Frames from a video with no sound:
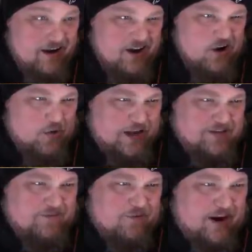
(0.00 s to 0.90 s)
Cody is
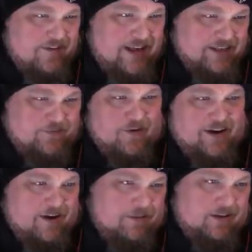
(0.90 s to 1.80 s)
a friend. That's
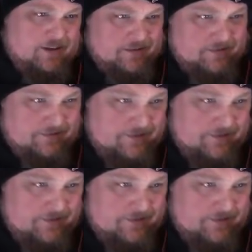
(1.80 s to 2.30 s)
funny to believe.